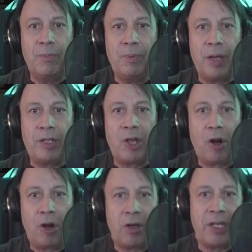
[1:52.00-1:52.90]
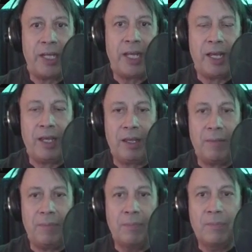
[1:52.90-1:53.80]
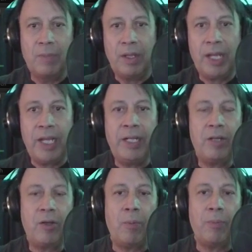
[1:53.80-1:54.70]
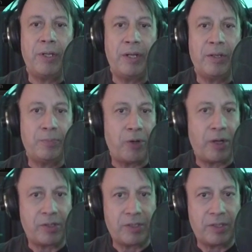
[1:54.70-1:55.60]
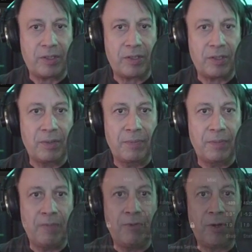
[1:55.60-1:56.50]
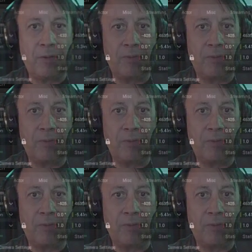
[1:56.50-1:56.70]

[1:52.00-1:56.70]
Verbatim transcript: and hardly any complicated processes involved.